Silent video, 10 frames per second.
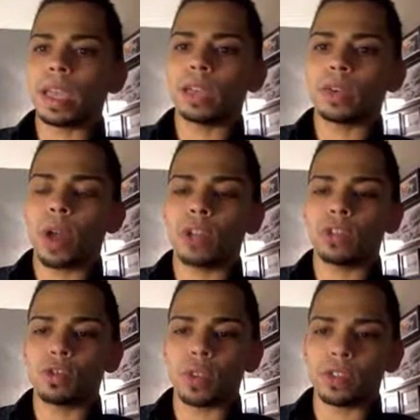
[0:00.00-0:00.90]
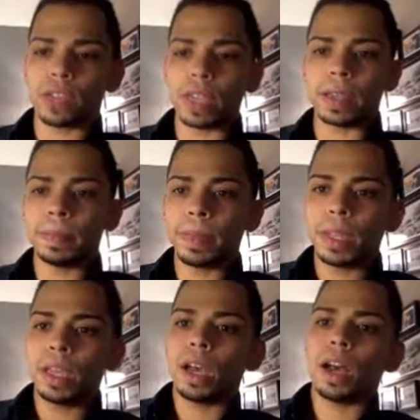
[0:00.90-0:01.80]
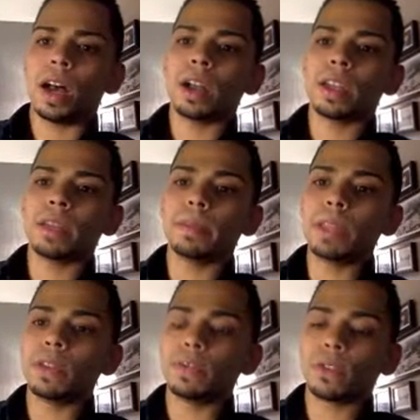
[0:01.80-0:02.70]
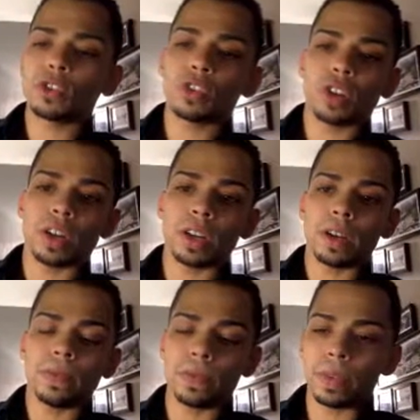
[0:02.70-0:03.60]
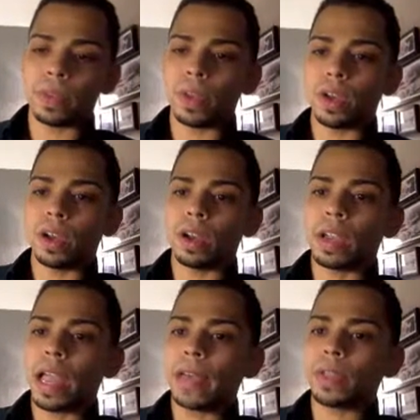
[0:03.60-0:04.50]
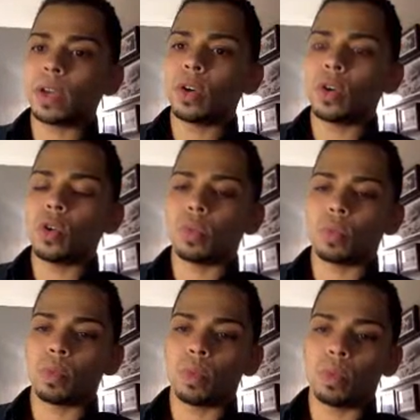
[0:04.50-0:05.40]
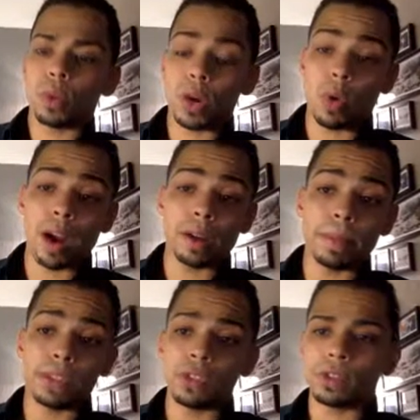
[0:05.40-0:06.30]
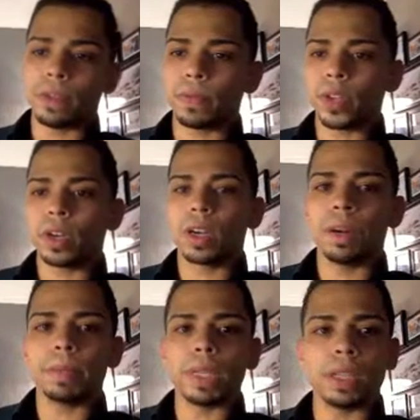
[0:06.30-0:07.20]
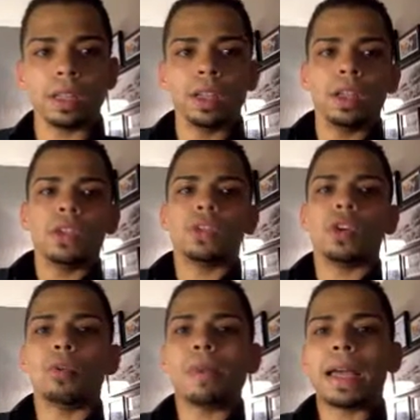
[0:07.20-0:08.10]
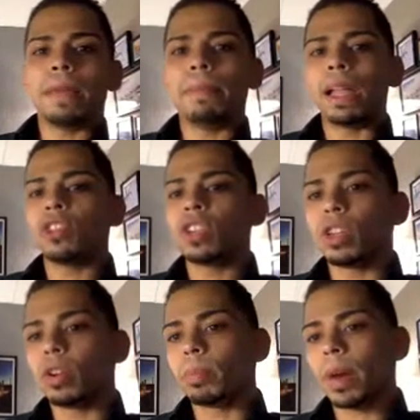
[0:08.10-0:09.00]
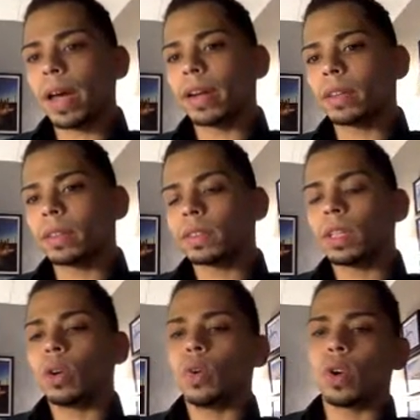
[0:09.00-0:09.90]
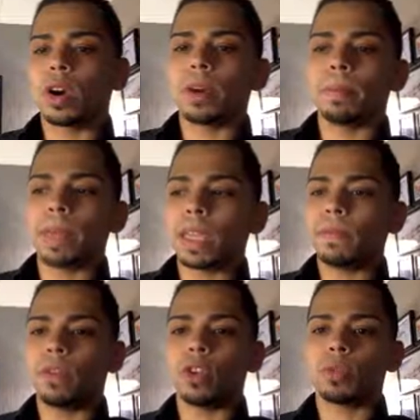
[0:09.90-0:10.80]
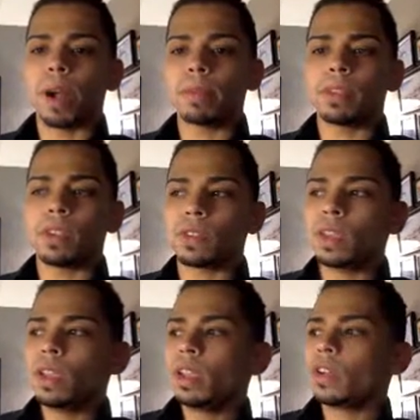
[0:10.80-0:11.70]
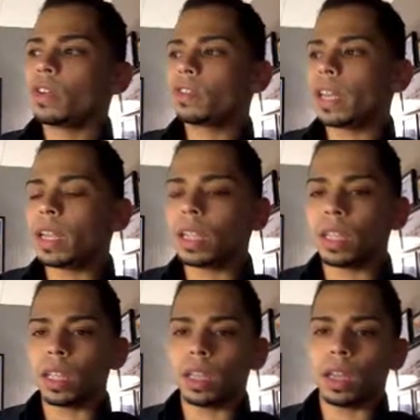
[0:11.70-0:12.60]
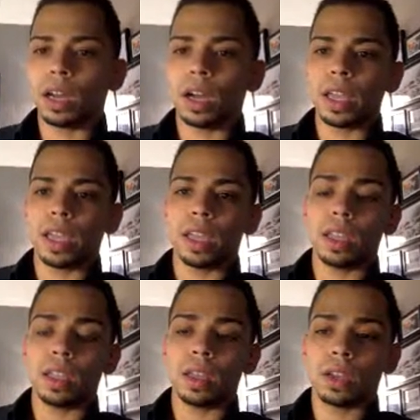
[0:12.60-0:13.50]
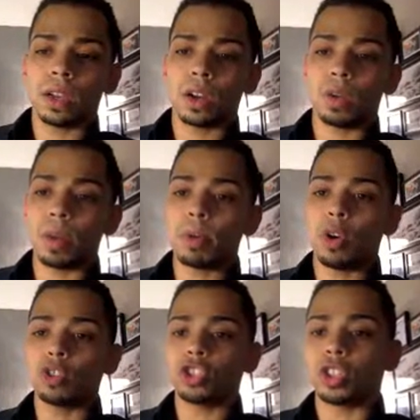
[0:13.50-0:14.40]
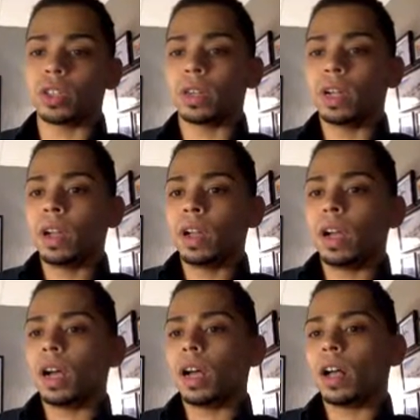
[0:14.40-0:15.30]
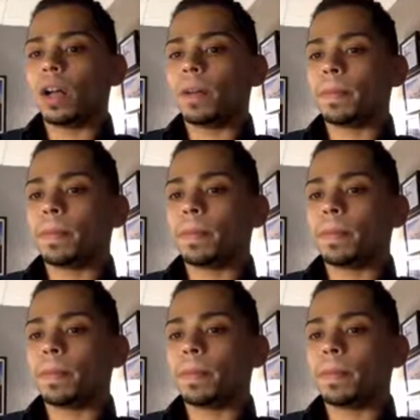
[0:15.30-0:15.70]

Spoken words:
and crowdsourcing can be the first start of the ethical requirements you set for your company. So, by embellishing your product or making false promises, you're setting a corrupt culture uh,